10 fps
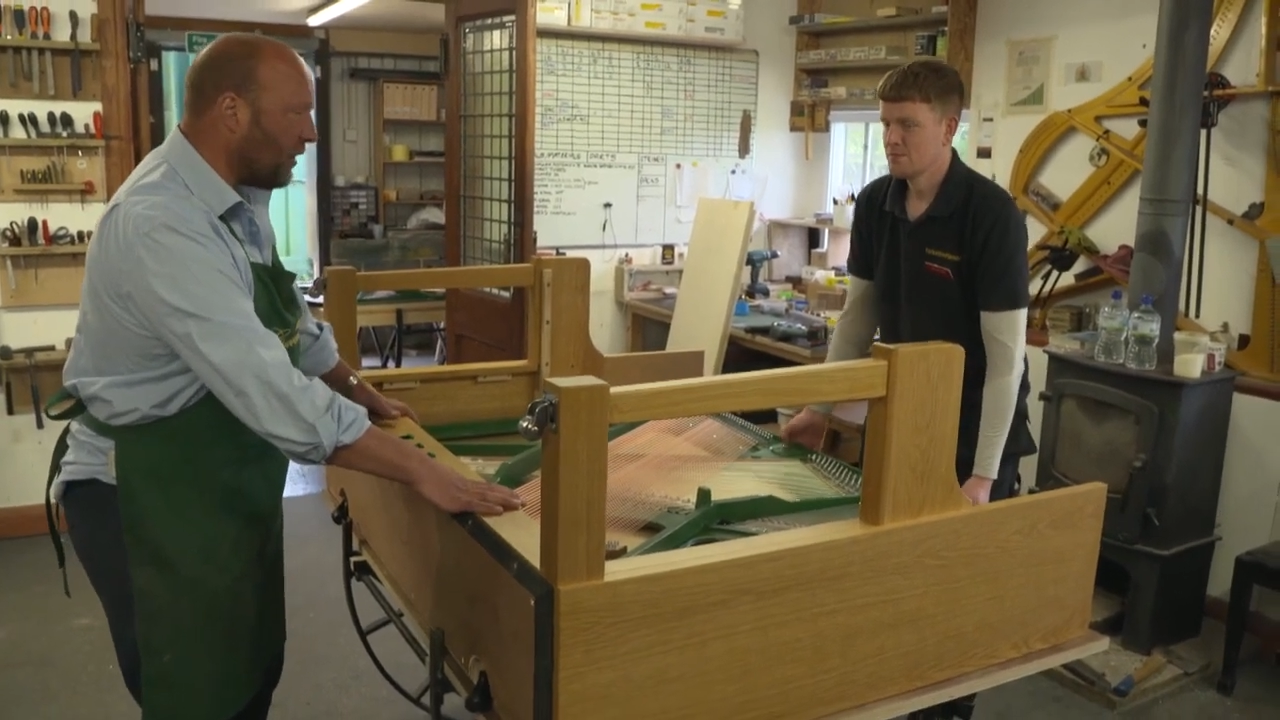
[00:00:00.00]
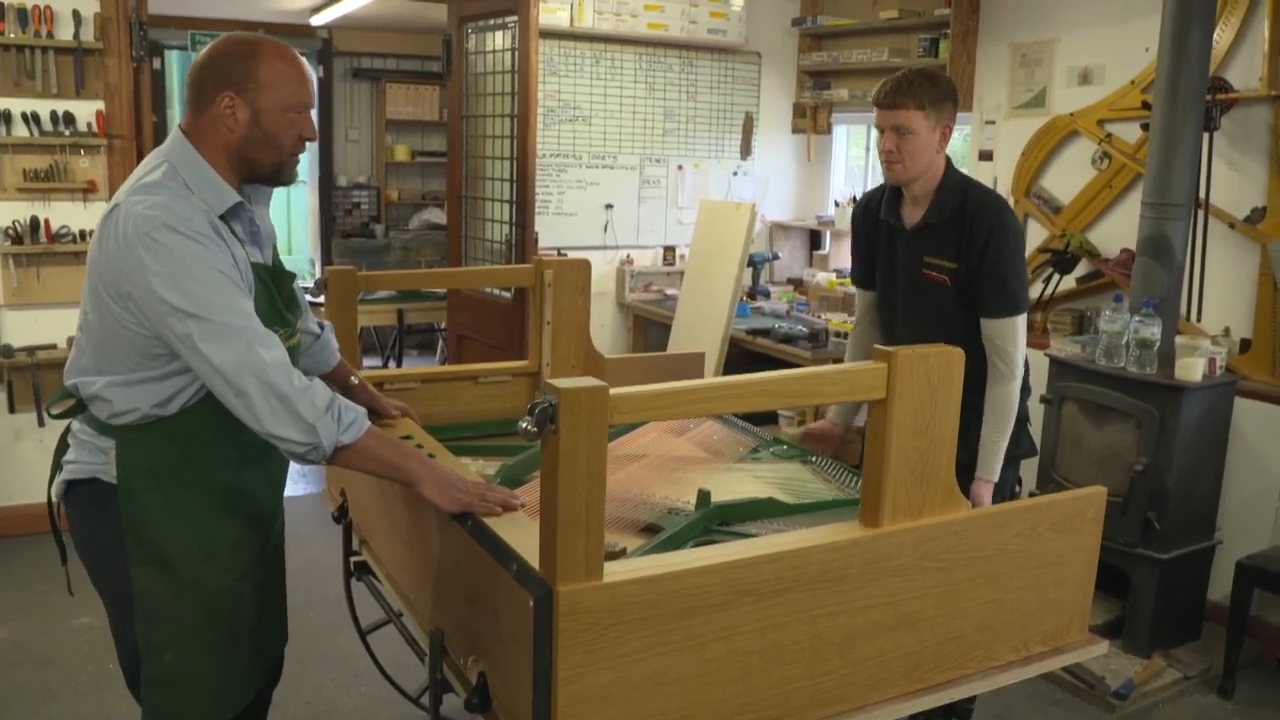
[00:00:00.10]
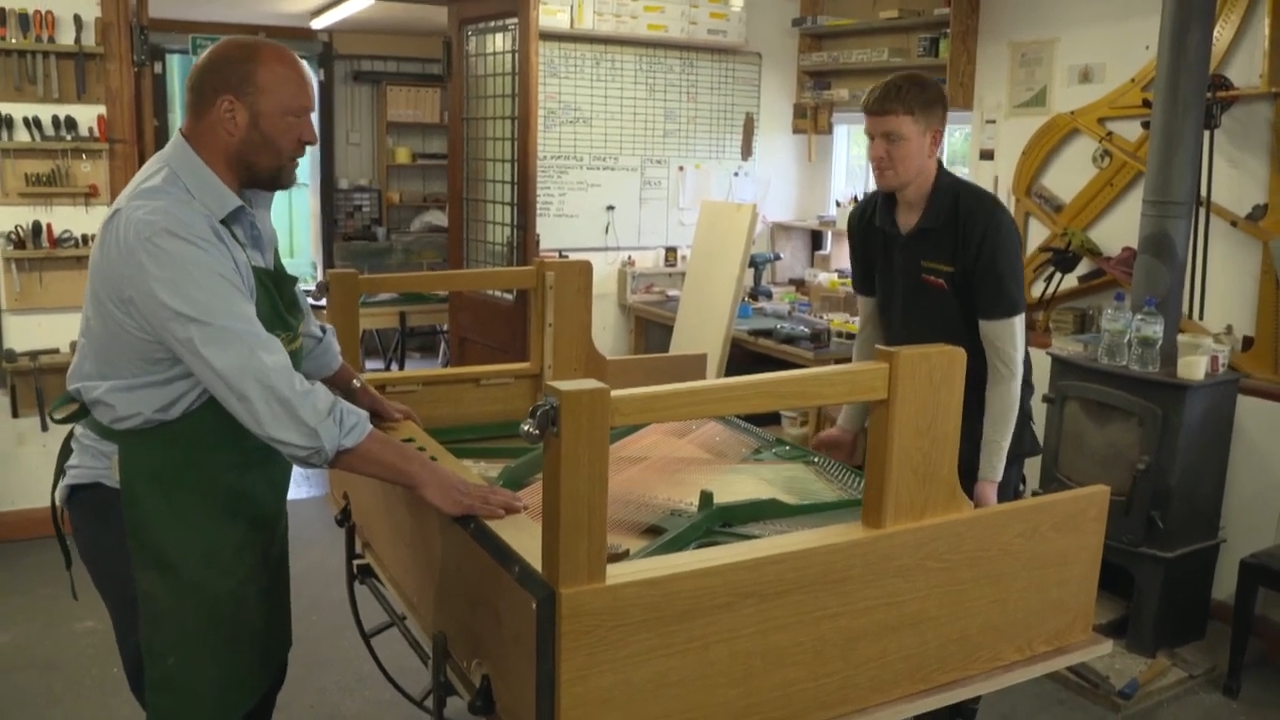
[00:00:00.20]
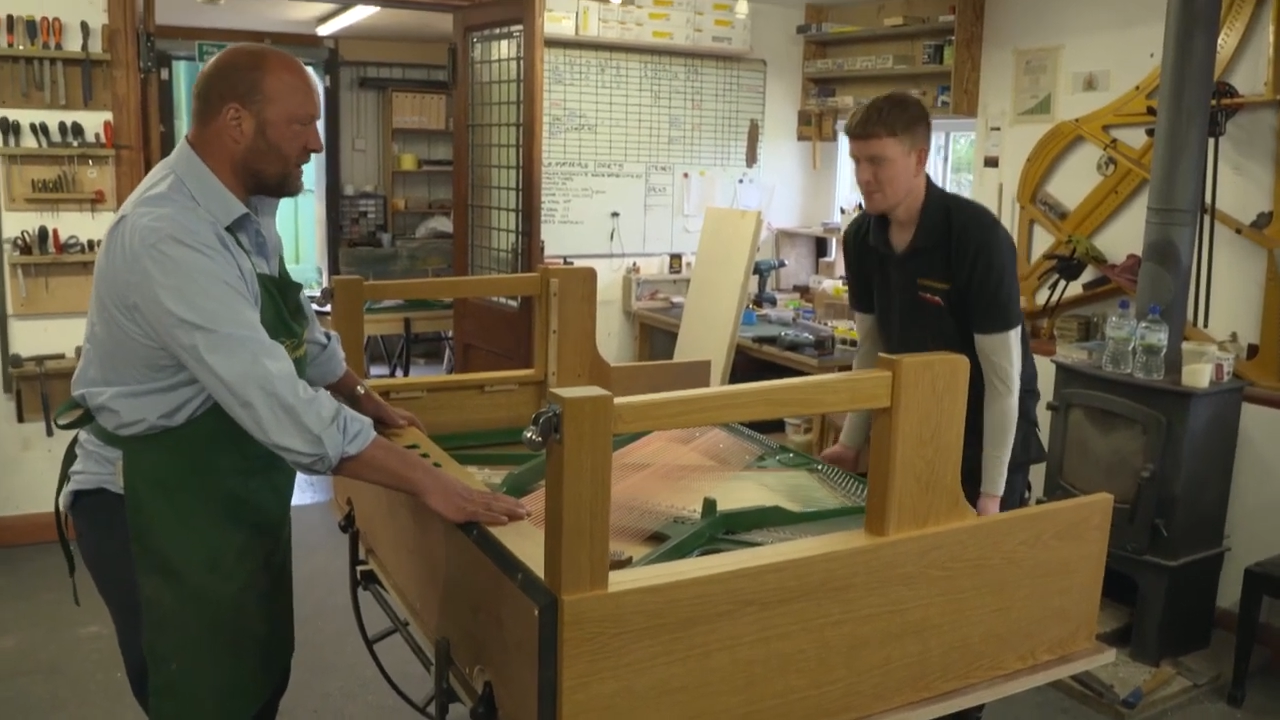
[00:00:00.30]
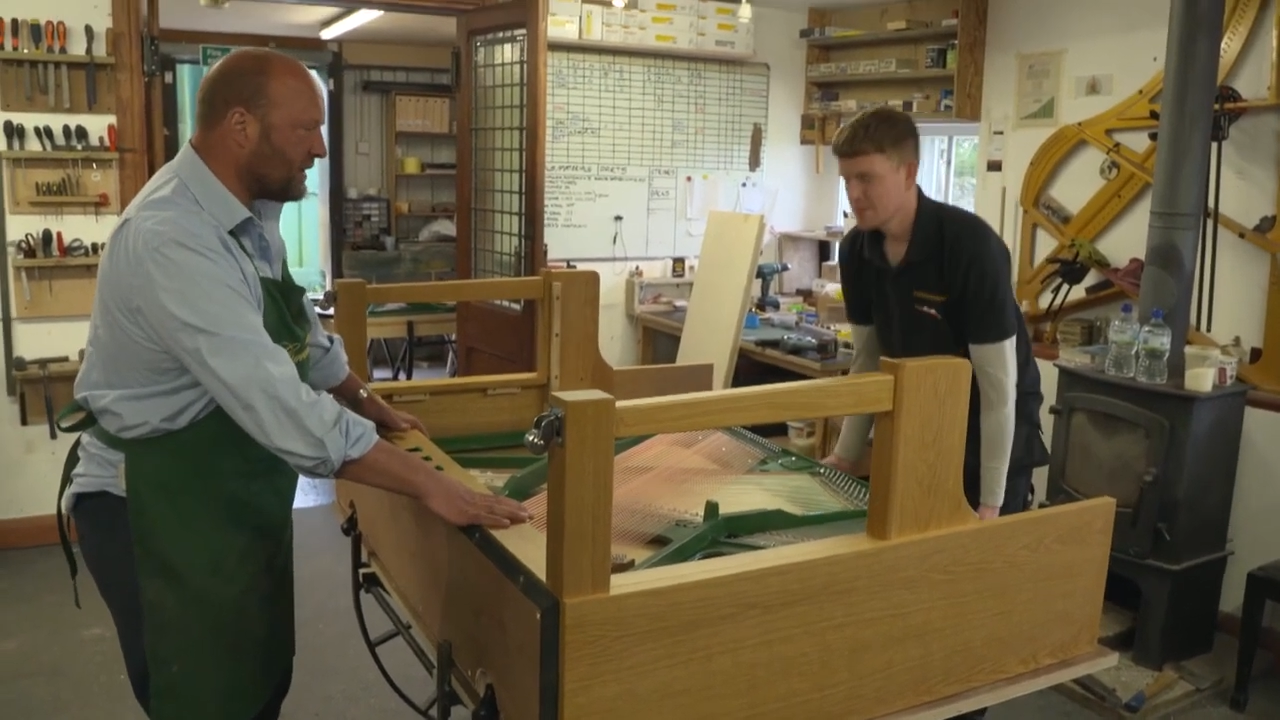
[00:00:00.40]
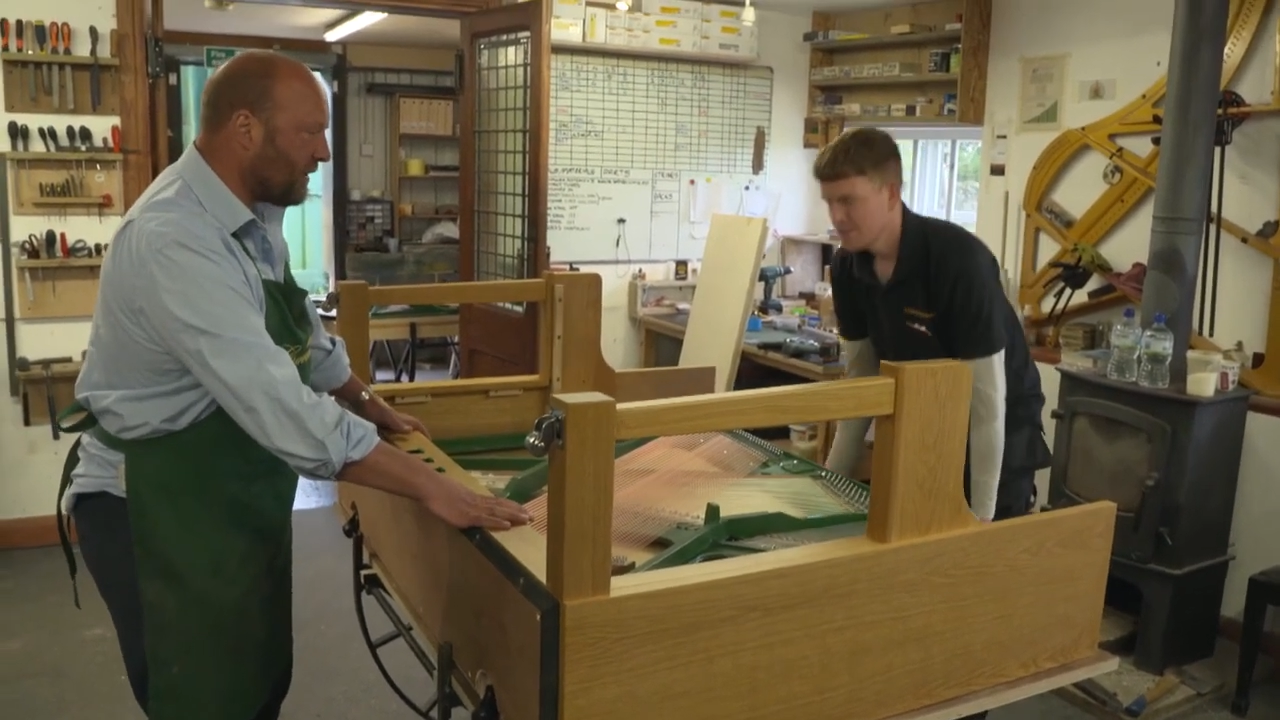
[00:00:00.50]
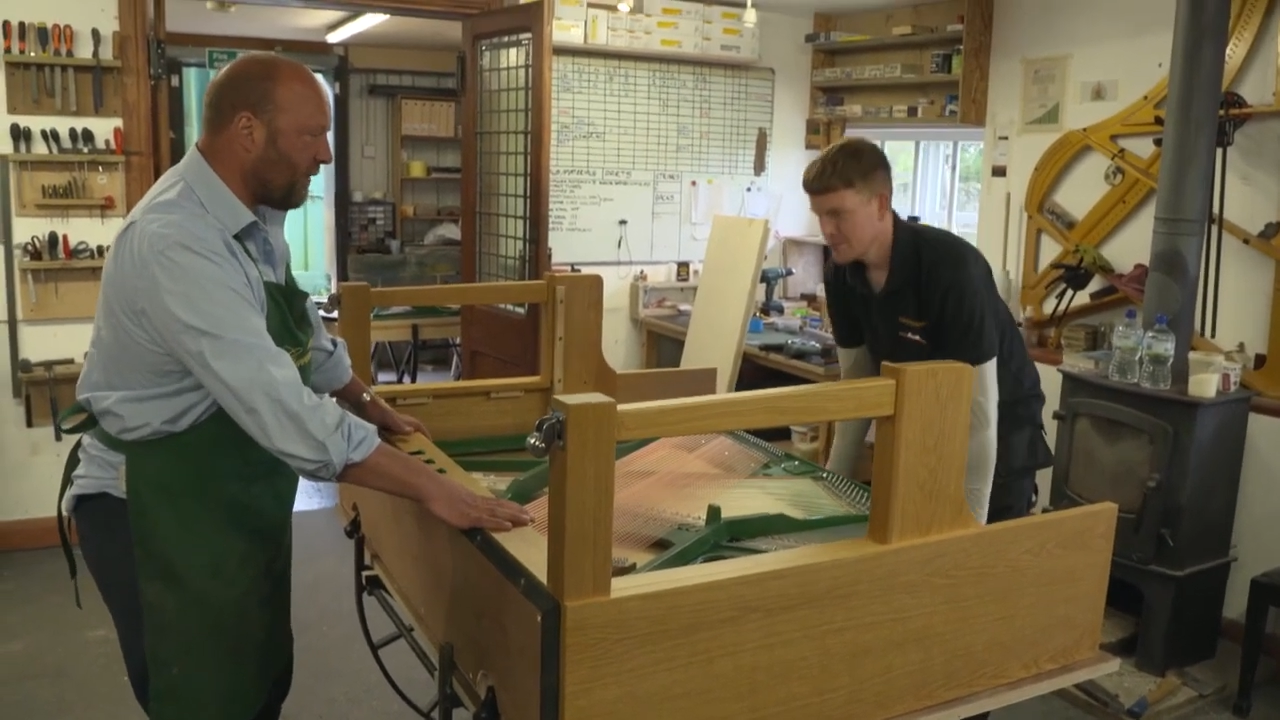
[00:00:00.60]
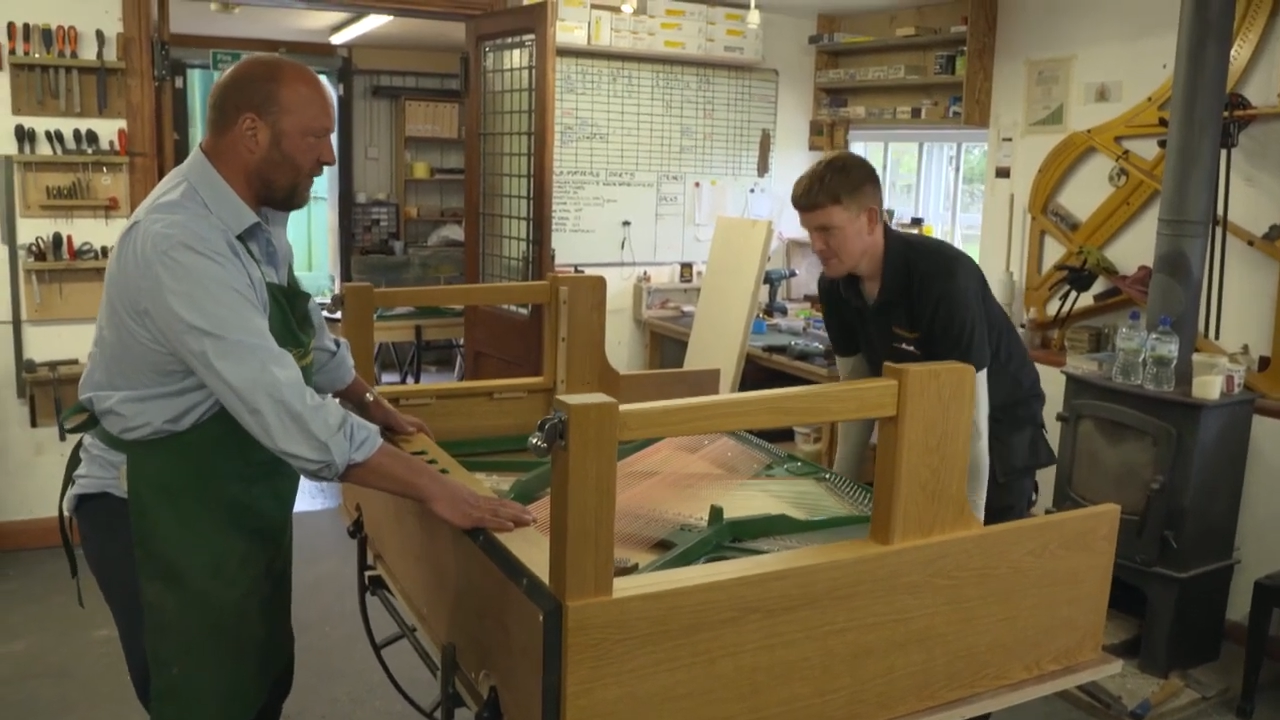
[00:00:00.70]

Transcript: onto its